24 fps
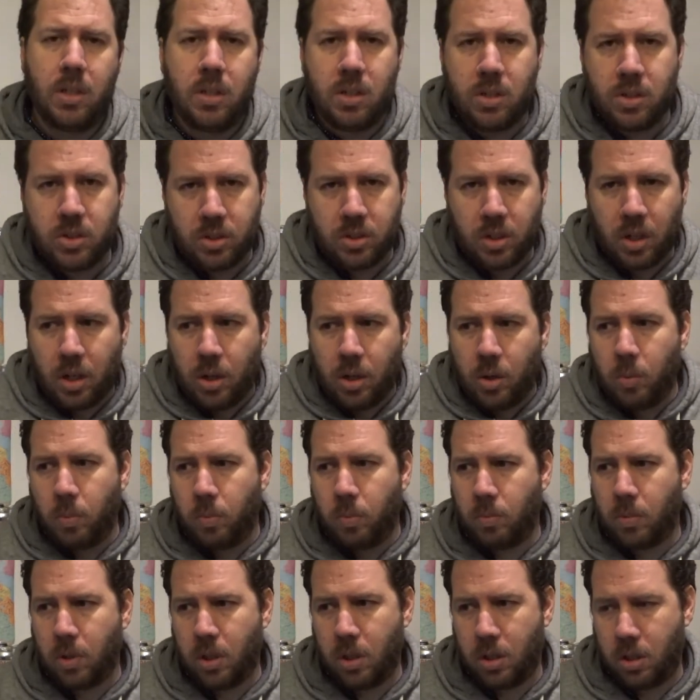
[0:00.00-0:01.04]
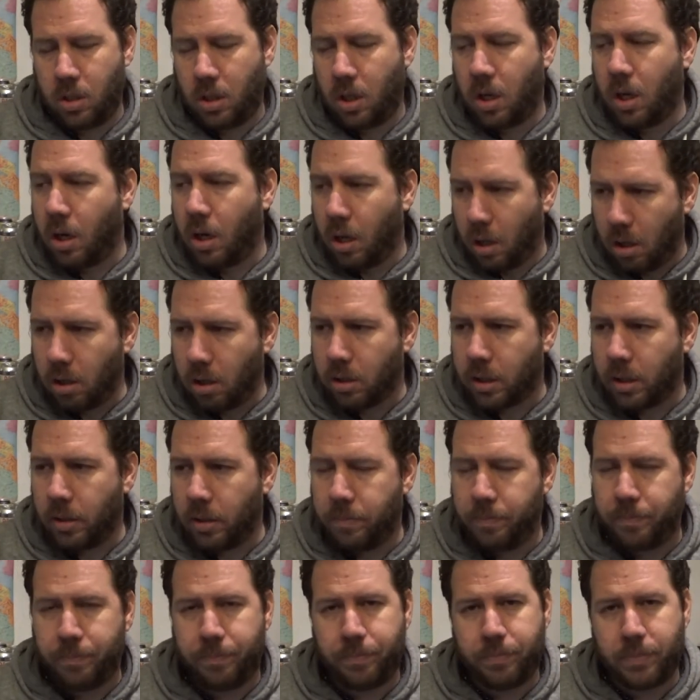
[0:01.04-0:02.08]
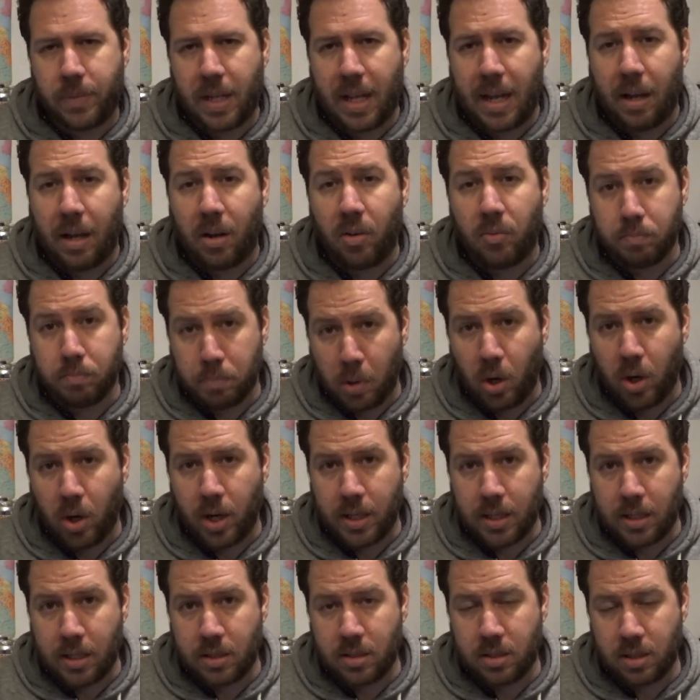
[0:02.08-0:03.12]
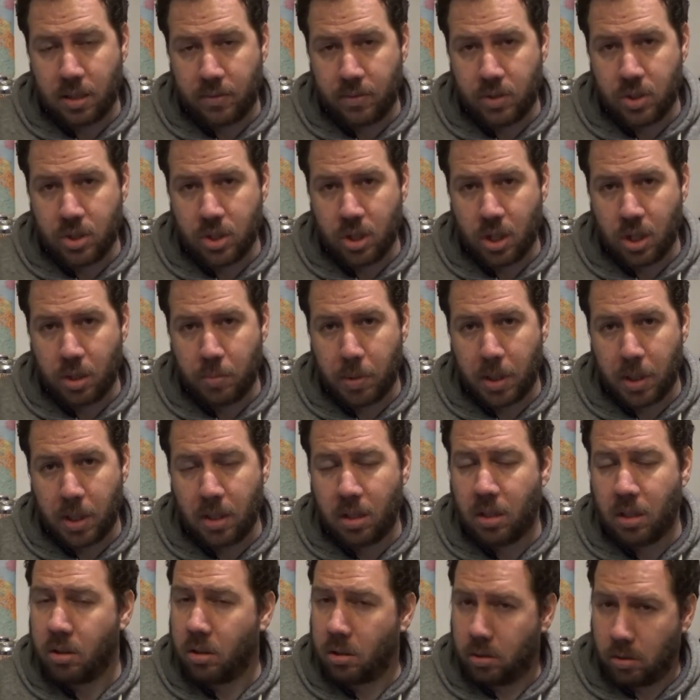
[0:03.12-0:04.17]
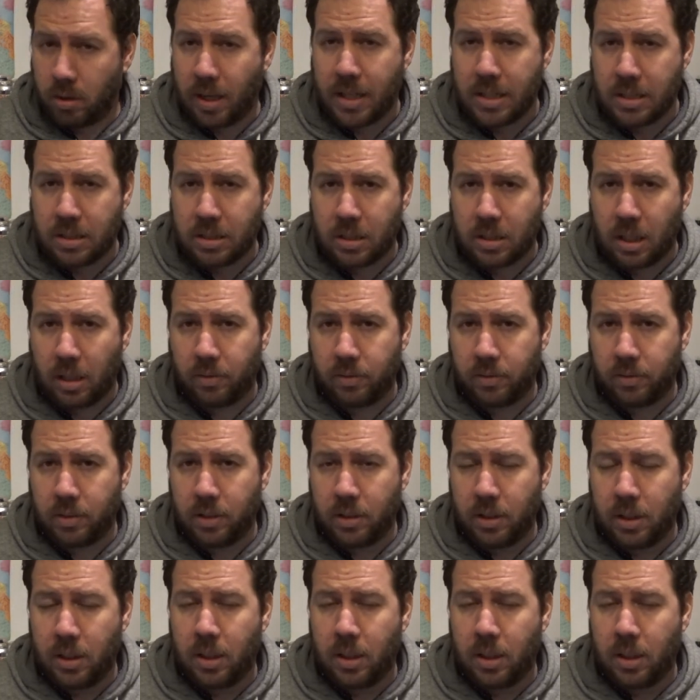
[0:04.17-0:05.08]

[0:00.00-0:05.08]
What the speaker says: style lager out of Bayern in southern Germany. Great stuff.